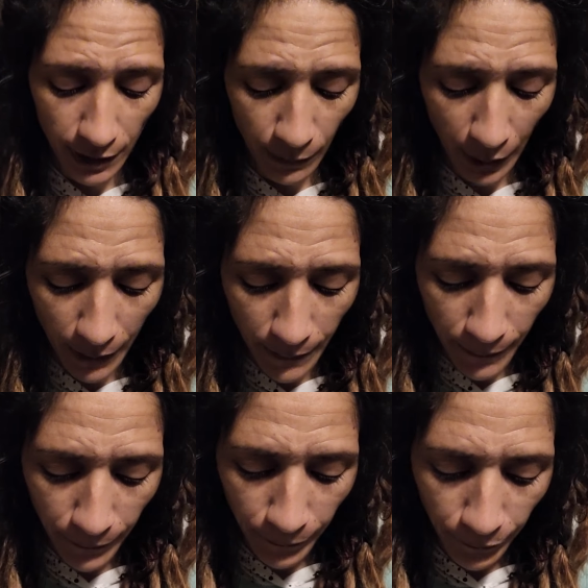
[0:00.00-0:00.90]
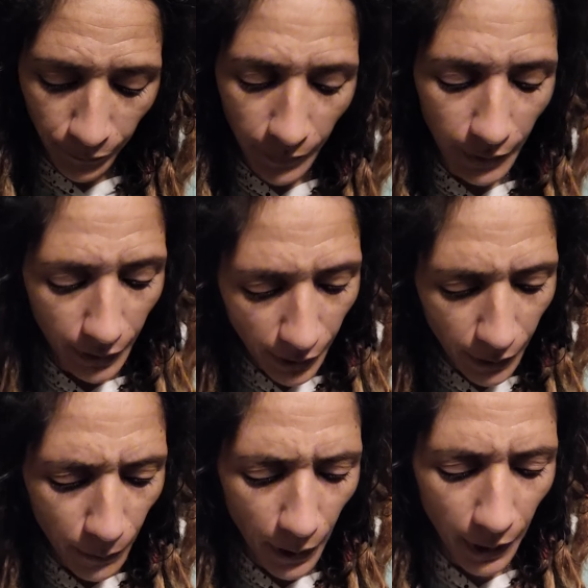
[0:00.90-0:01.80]
Amen.
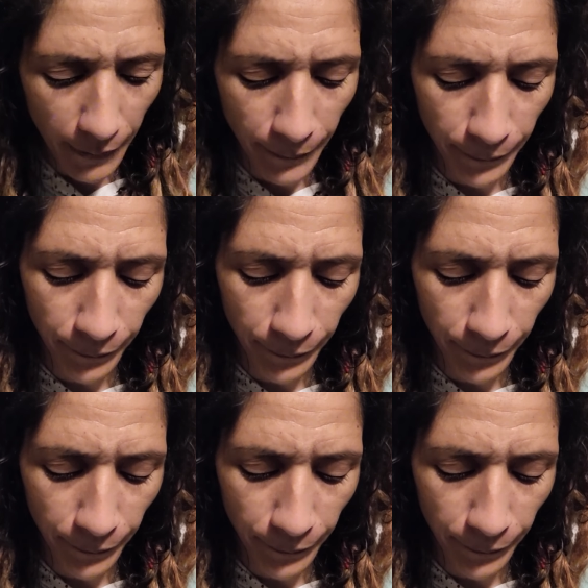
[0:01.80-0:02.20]
Amen.